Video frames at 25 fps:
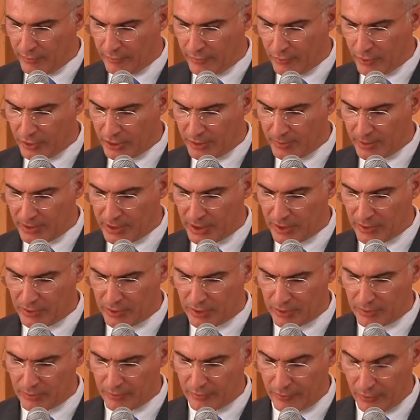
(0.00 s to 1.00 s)
for the
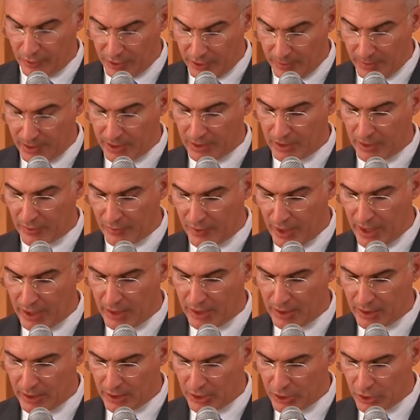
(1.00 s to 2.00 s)

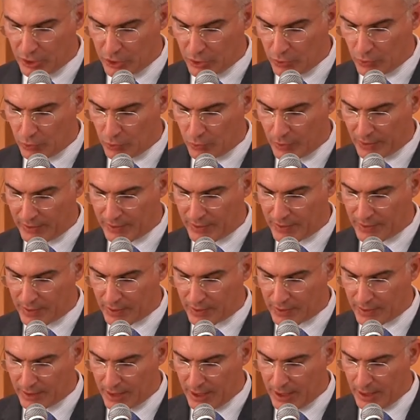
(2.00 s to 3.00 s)
Mediterranean in June
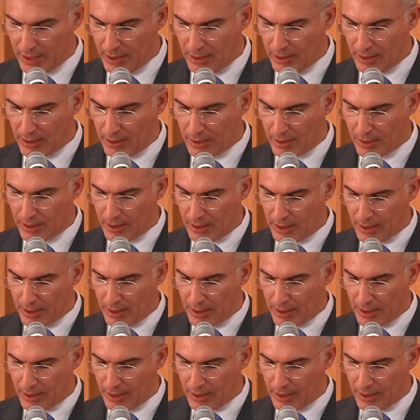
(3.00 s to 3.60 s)
2016,